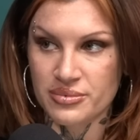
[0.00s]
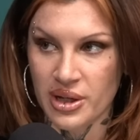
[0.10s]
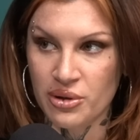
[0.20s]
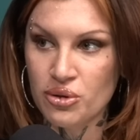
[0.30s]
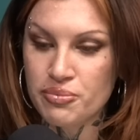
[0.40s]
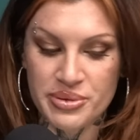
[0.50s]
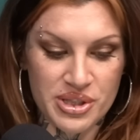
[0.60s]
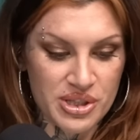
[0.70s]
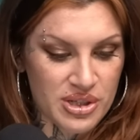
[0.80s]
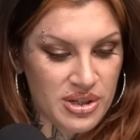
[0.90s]
And
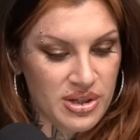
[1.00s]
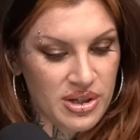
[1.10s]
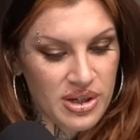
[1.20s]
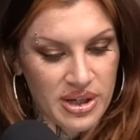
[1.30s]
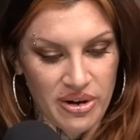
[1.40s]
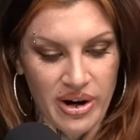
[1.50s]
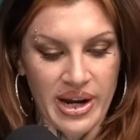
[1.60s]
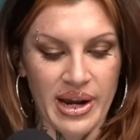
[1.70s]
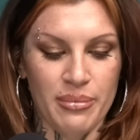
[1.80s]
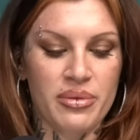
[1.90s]
oops, here I
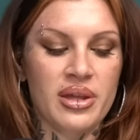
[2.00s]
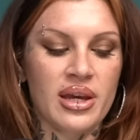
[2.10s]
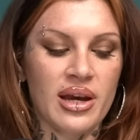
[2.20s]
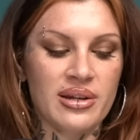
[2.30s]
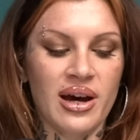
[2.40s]
am. The end.